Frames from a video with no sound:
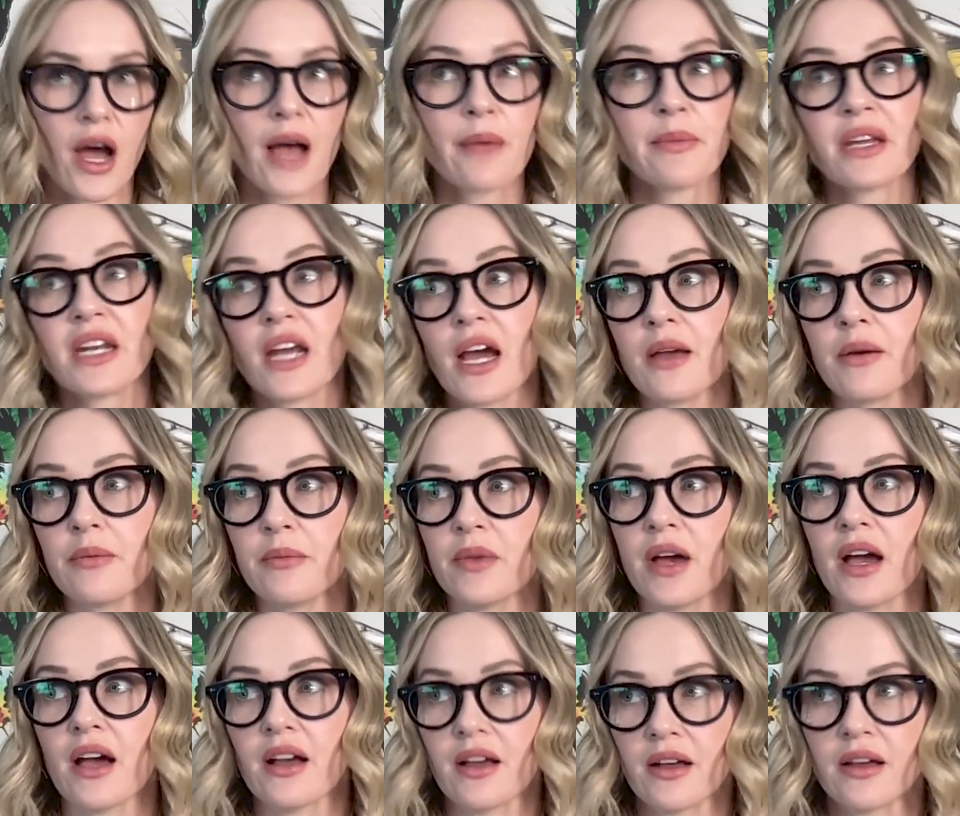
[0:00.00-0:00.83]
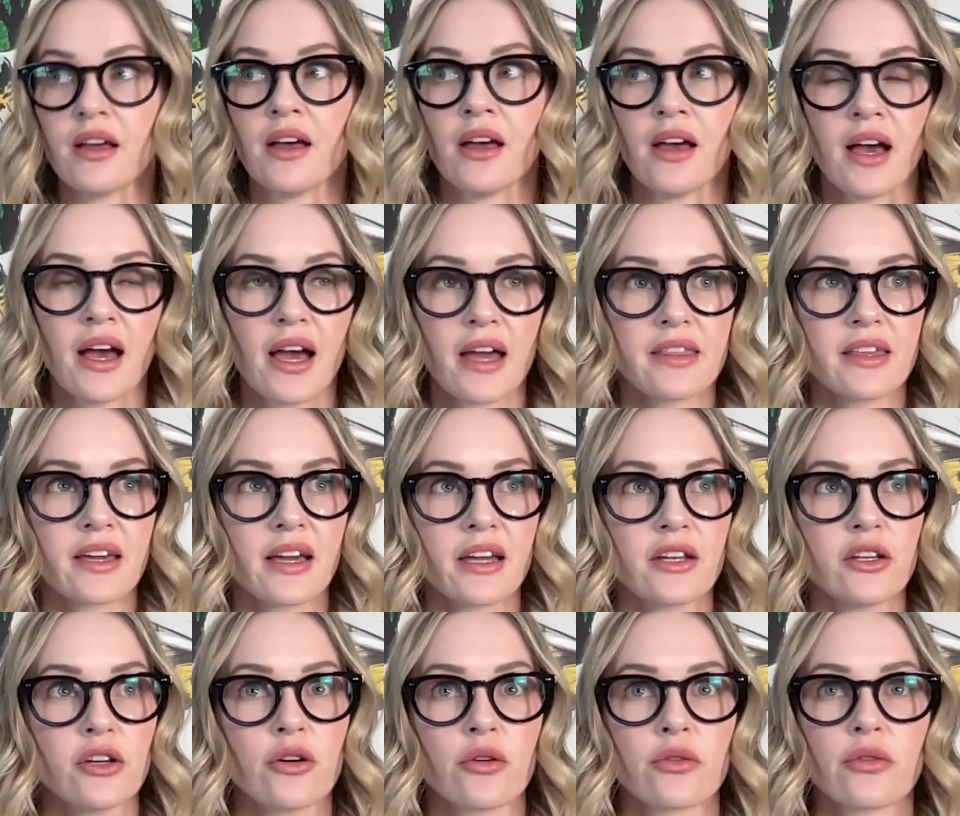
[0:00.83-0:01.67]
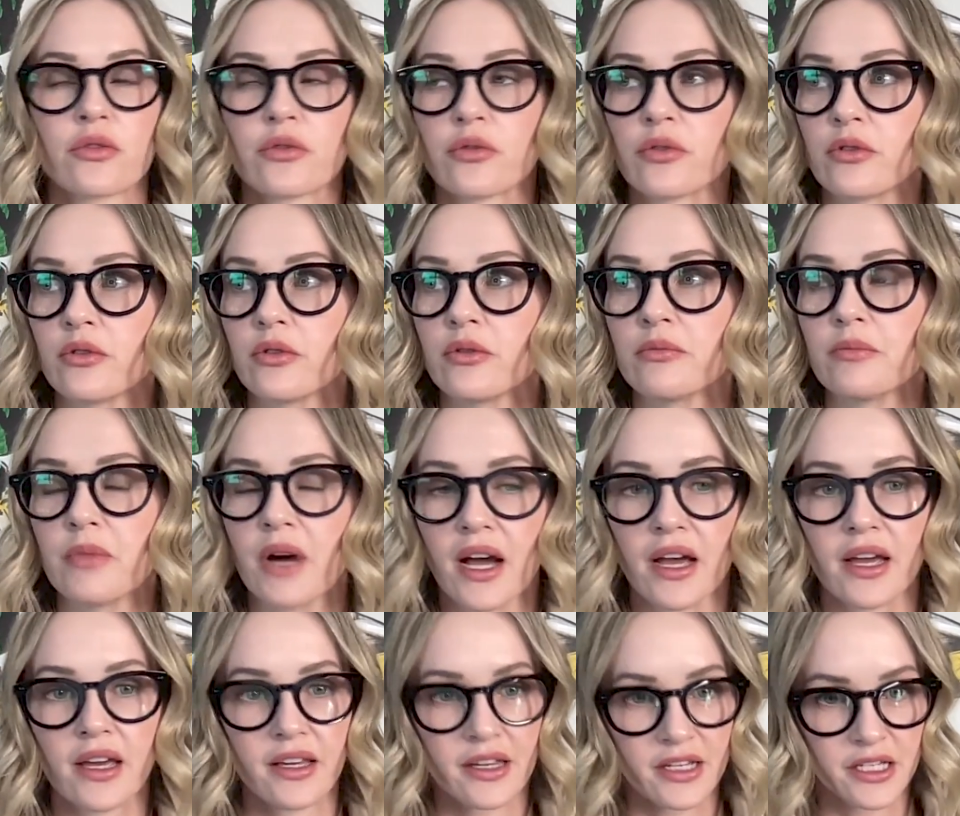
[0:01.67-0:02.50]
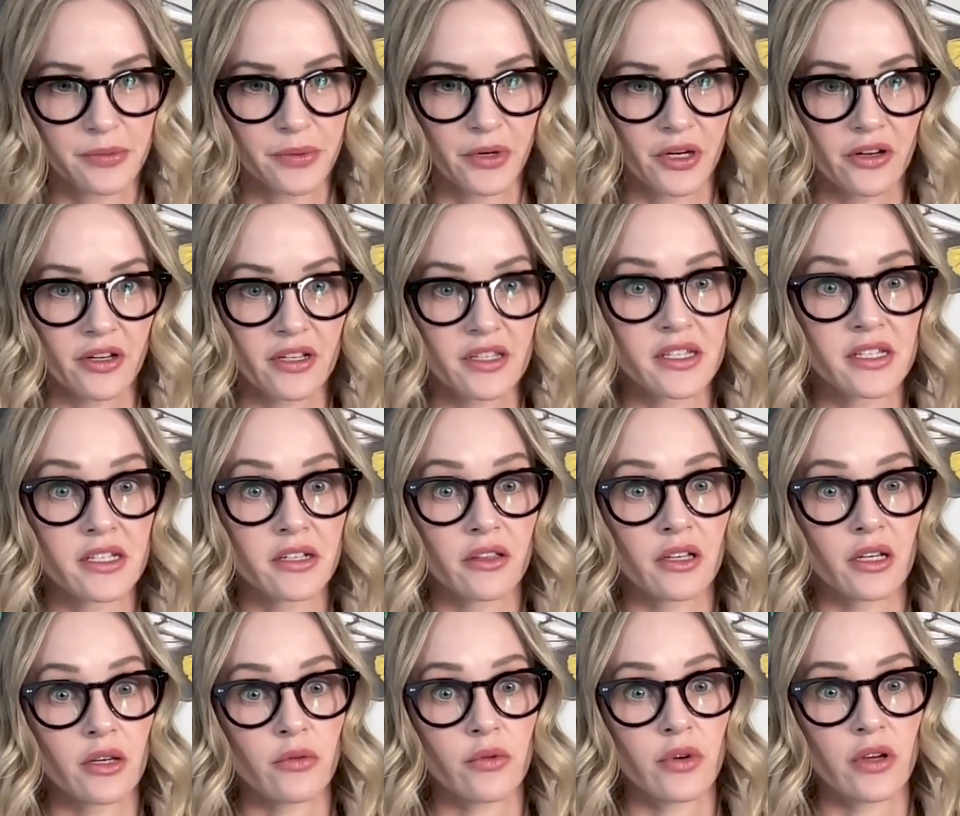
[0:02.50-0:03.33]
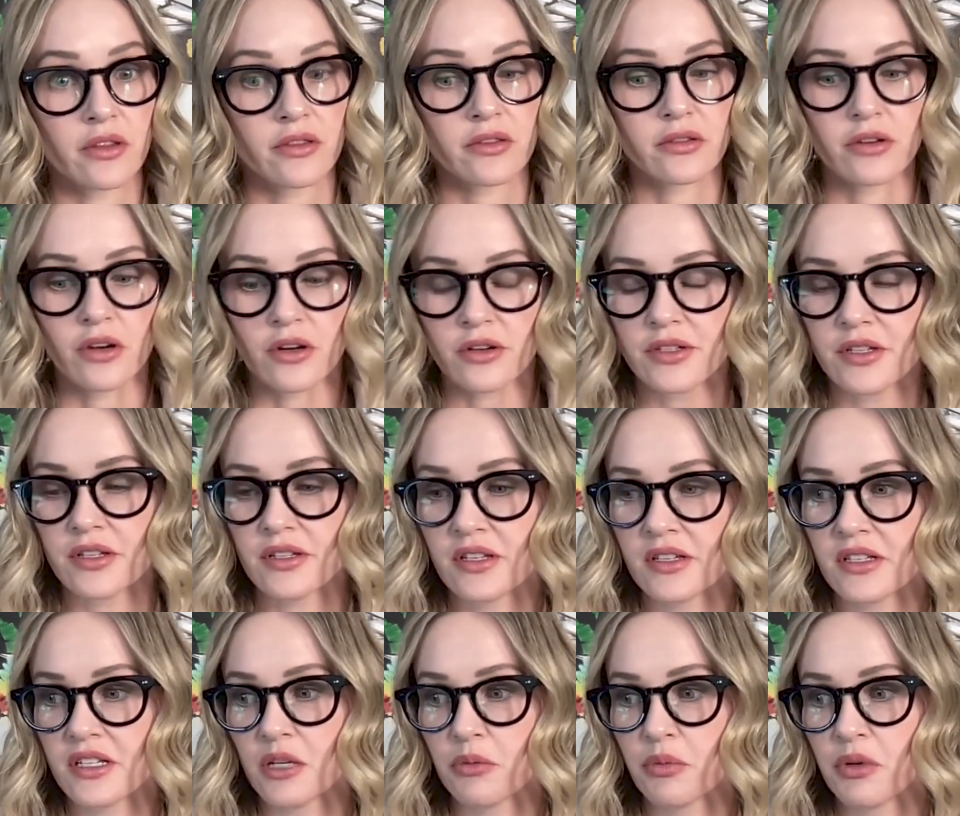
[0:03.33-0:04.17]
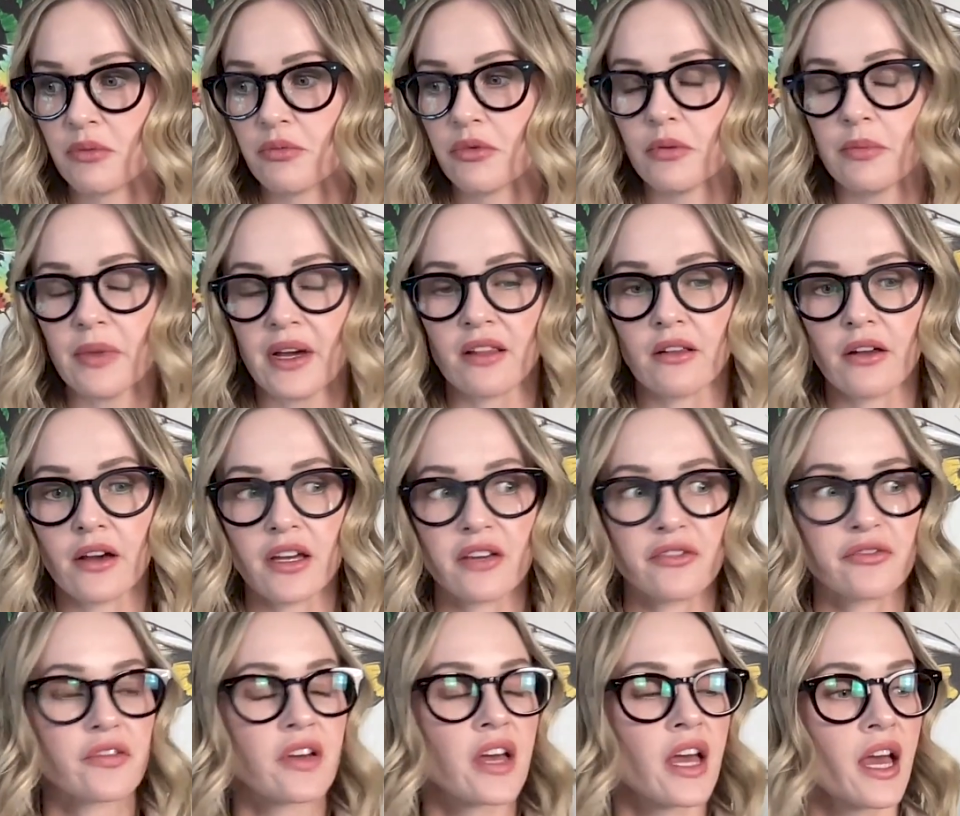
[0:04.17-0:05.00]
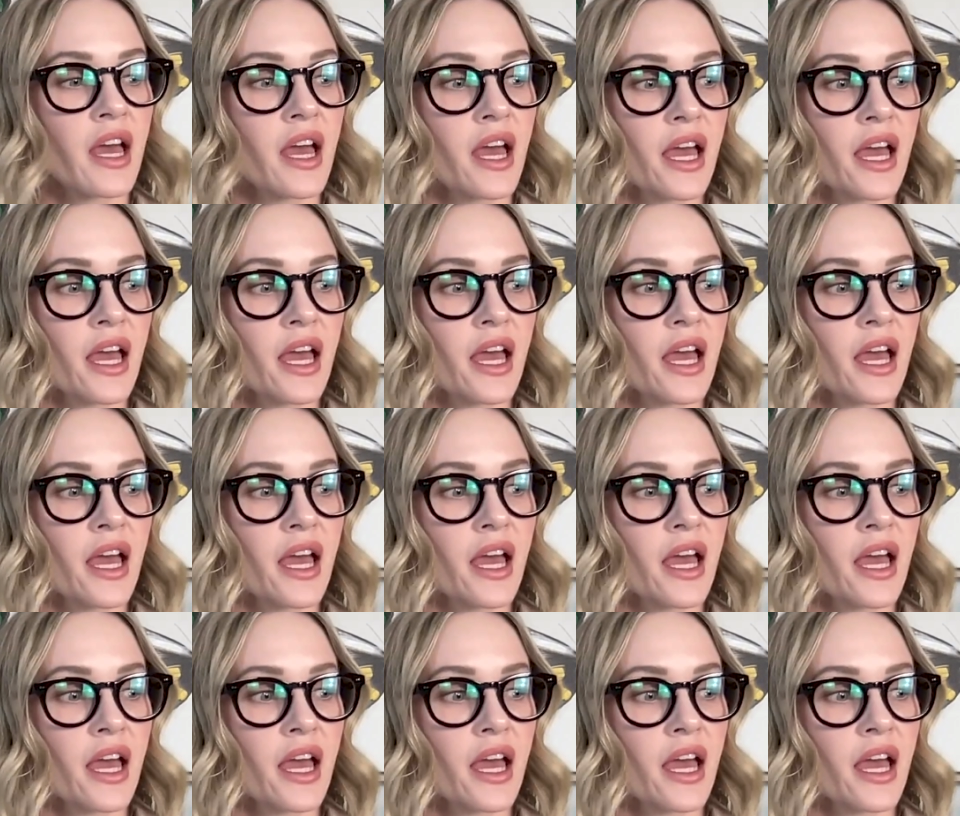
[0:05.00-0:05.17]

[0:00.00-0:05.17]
I mean, I think I know through my experience dealing with narcissistic people in my life,